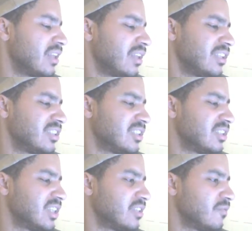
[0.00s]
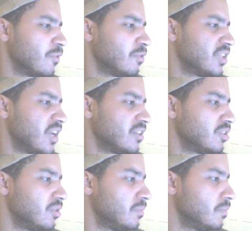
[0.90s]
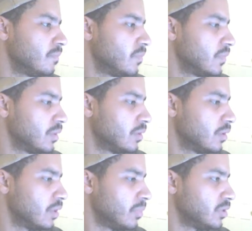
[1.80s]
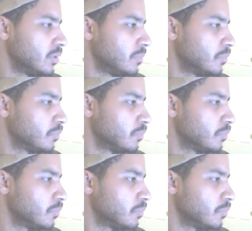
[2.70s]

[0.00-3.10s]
I think this is the second verse actually. Let me see.